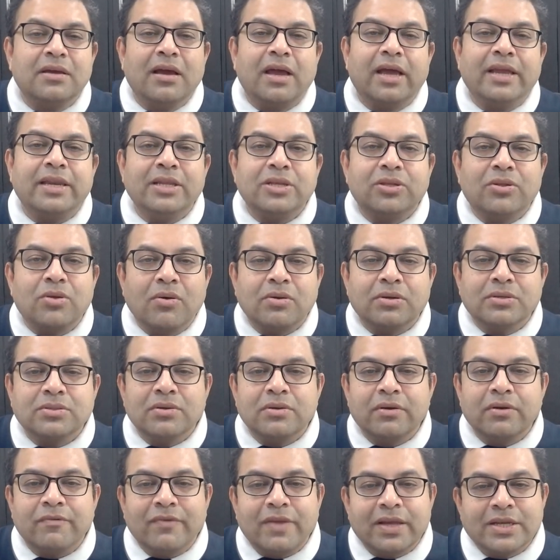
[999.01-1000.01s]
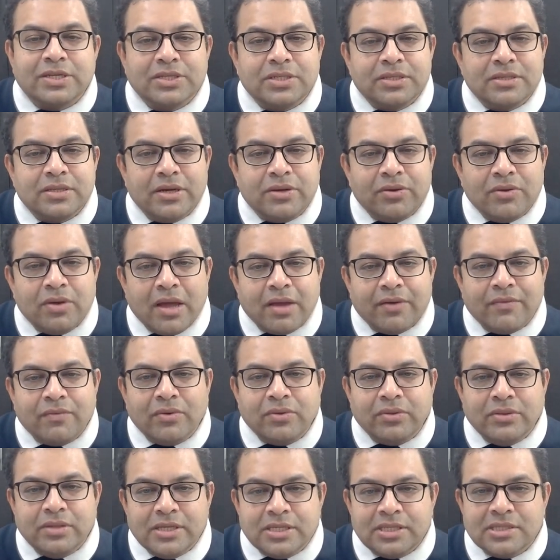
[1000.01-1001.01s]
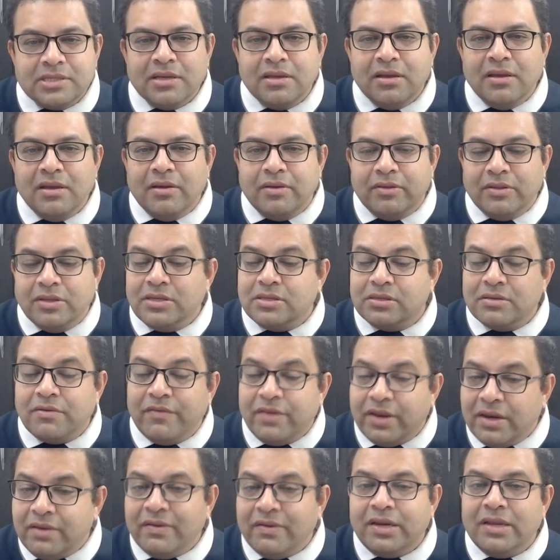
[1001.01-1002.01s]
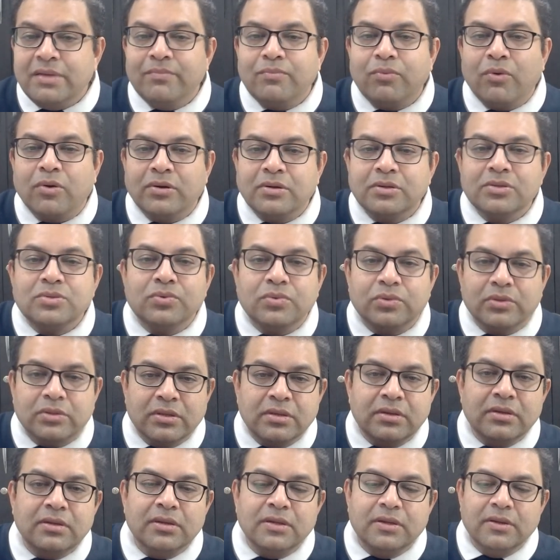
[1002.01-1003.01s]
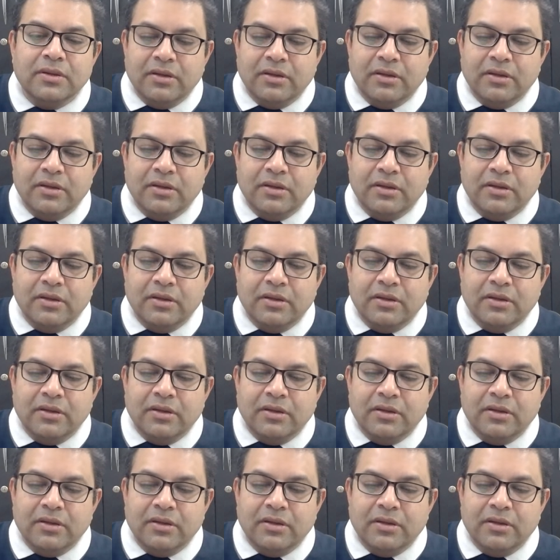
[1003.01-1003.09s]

Any thoughts or reflections that you have on this? This is a very, very important sutta.